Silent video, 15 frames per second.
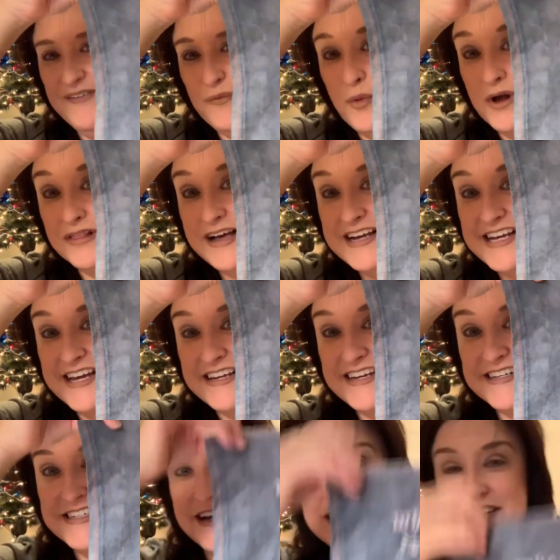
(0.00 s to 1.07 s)
Will I get
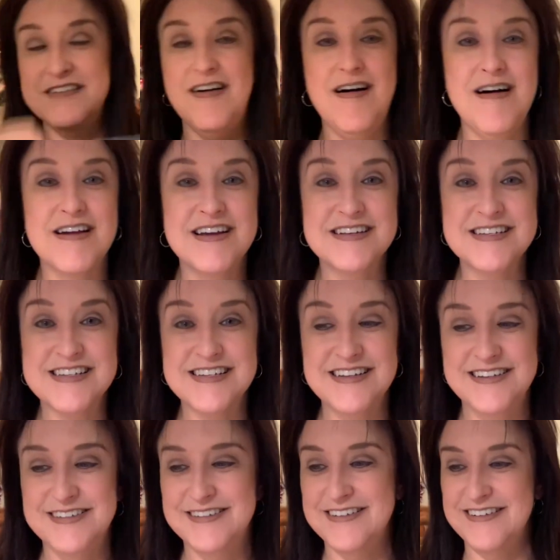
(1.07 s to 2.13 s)
it done in August?
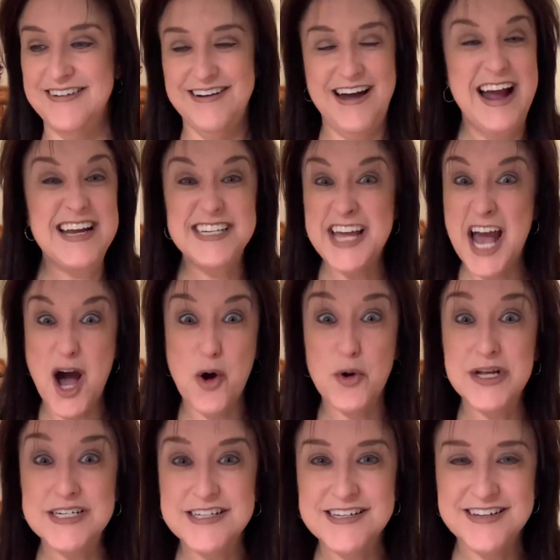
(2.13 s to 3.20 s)
I
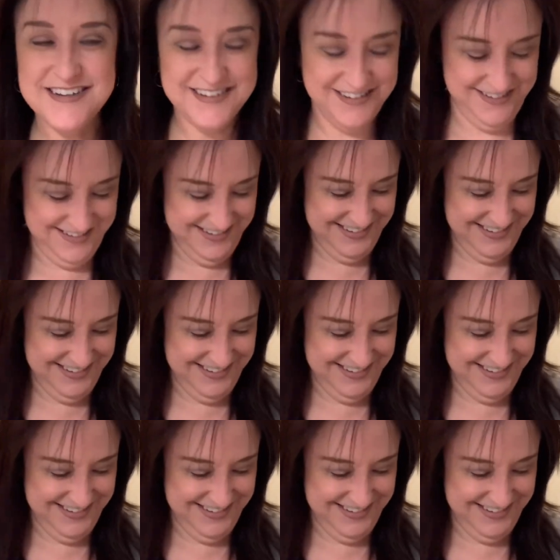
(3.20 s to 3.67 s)
doubt it.